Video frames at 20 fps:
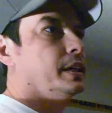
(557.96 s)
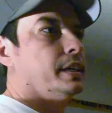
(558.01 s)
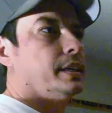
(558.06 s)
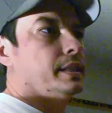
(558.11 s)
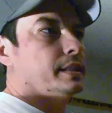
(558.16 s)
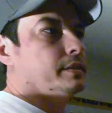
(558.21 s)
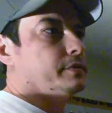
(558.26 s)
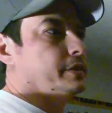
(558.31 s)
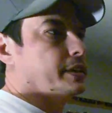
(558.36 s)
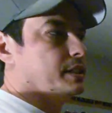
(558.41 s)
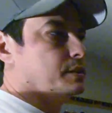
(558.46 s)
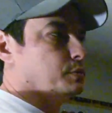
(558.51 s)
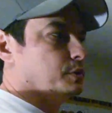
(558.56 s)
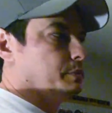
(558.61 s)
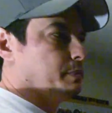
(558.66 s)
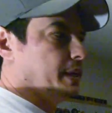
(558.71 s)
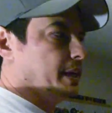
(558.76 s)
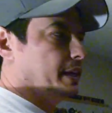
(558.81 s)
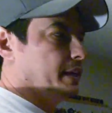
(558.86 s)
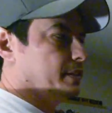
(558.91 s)
the Facebook
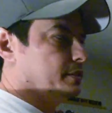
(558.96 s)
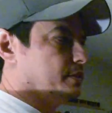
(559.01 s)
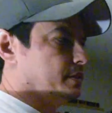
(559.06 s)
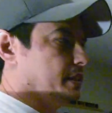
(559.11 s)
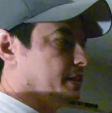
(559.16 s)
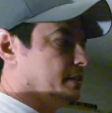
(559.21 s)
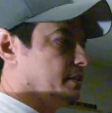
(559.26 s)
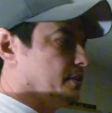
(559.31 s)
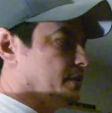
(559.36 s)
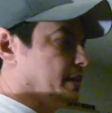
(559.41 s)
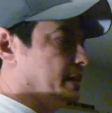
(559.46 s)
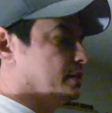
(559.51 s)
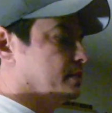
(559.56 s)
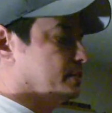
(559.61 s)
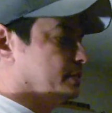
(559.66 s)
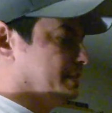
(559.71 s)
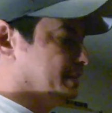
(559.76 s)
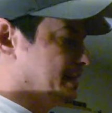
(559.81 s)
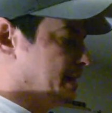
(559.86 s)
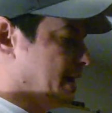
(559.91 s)
page,
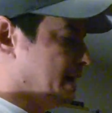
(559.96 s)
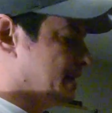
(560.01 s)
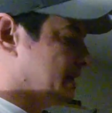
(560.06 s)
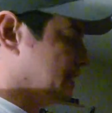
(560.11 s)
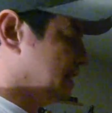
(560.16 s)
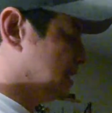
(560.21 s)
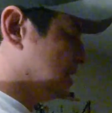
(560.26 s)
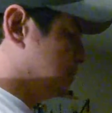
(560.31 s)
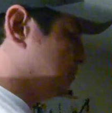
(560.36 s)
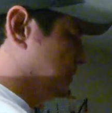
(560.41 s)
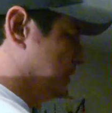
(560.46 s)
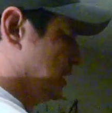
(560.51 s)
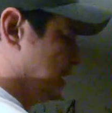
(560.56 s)
thetonyanderson.com.